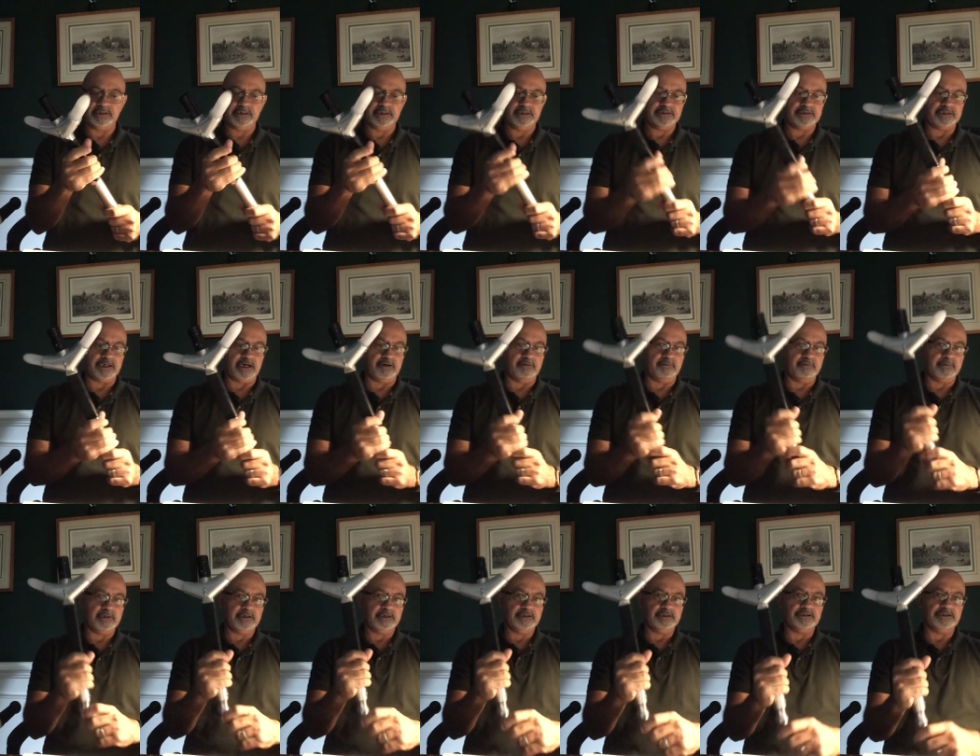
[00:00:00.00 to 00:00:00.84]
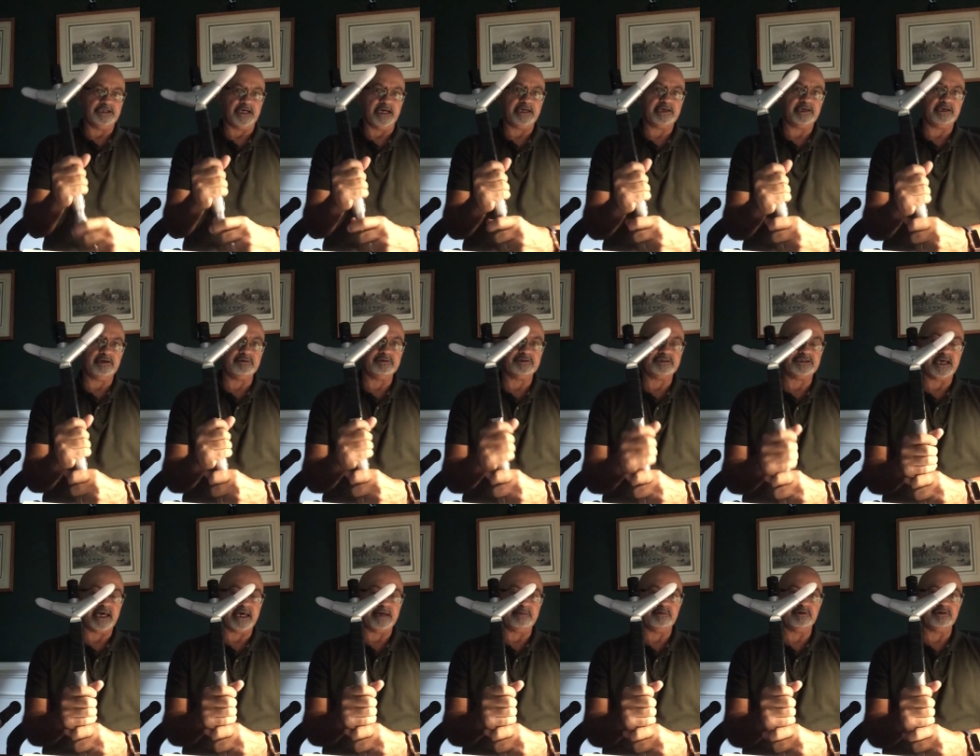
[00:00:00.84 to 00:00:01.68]
So JQ
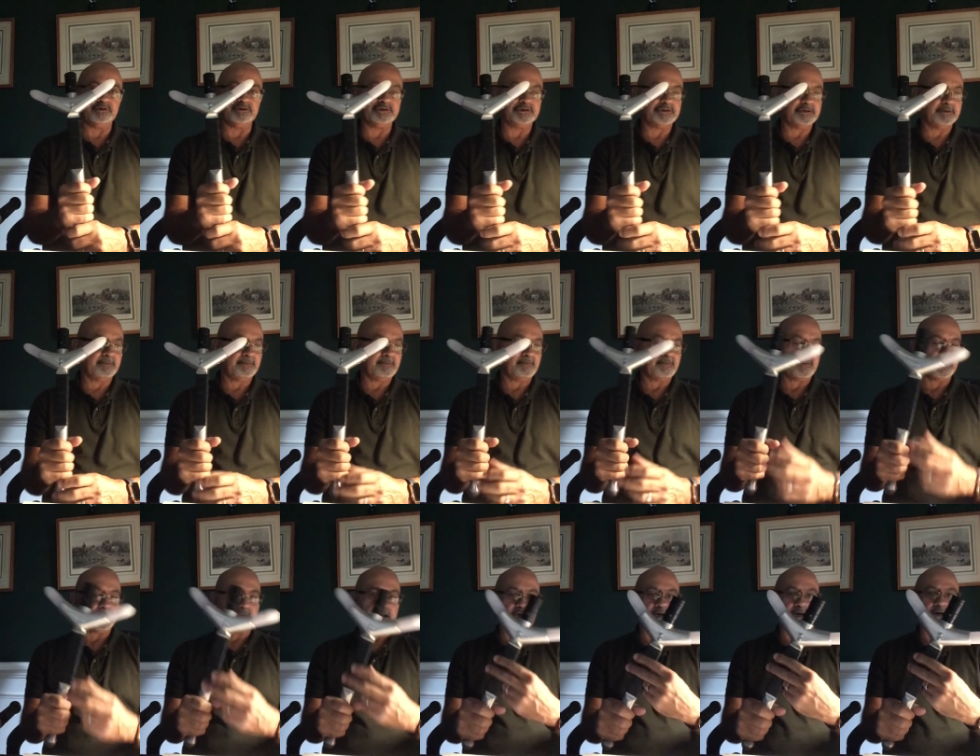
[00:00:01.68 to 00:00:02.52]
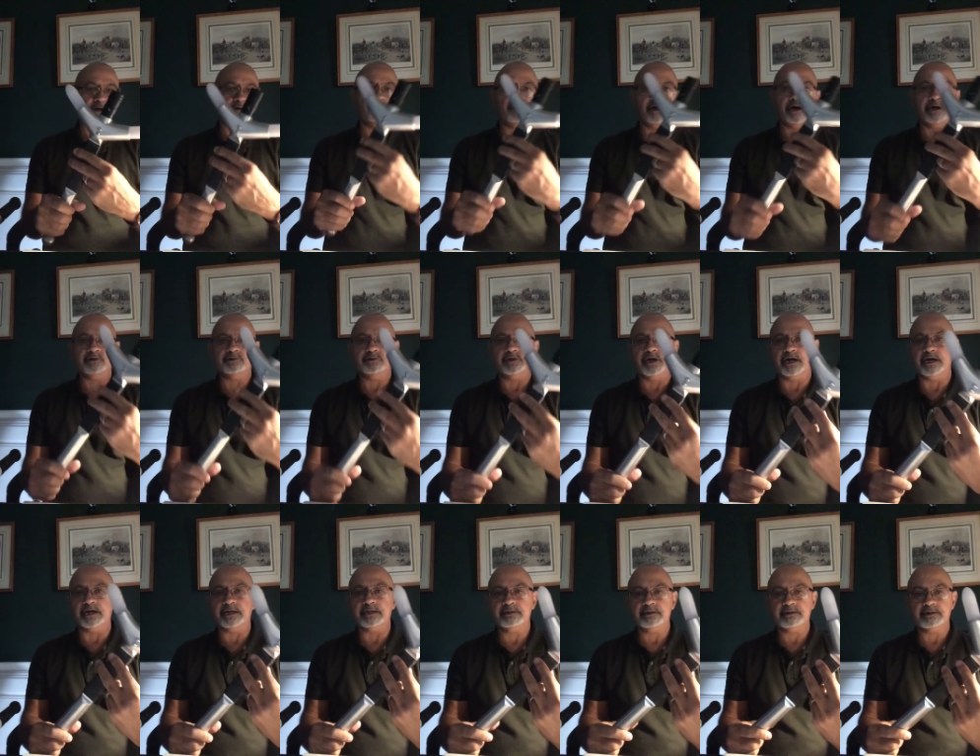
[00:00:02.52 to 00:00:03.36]
Sabers, well
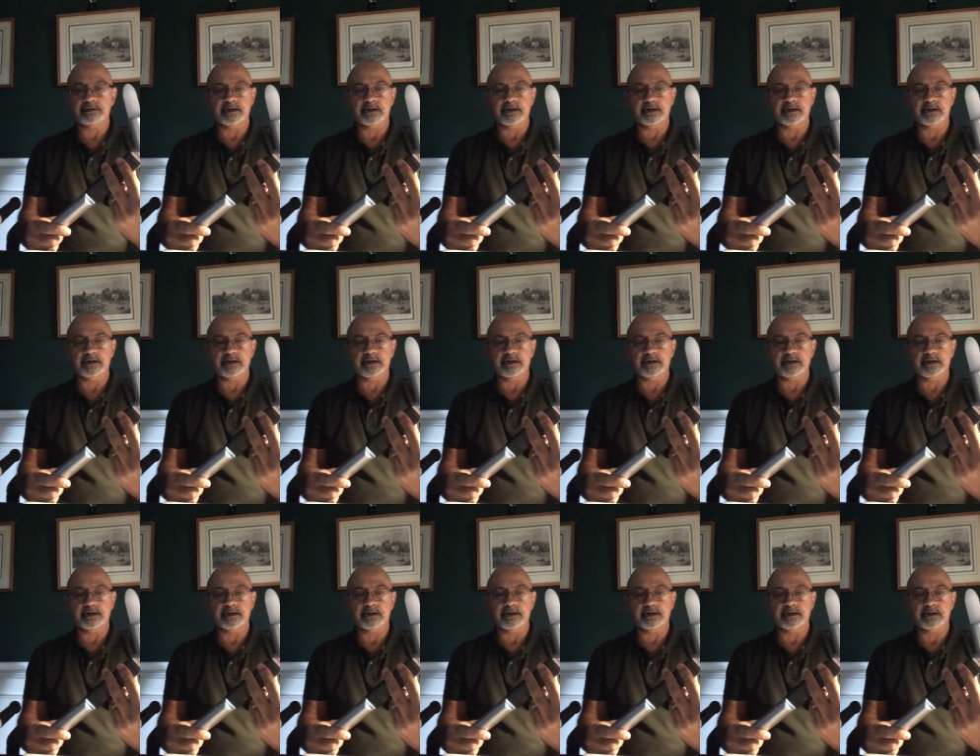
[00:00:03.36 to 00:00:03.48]
done.